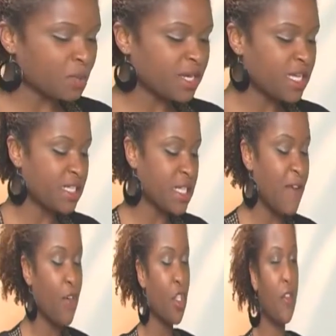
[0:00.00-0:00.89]
one is
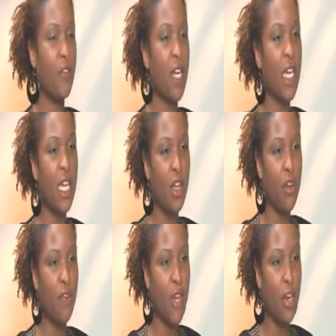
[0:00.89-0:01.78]
diversifying your
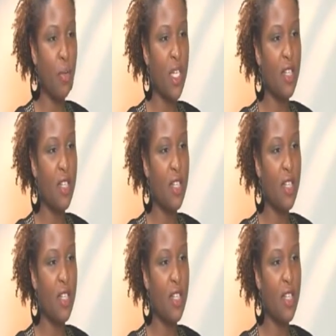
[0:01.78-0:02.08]
environment.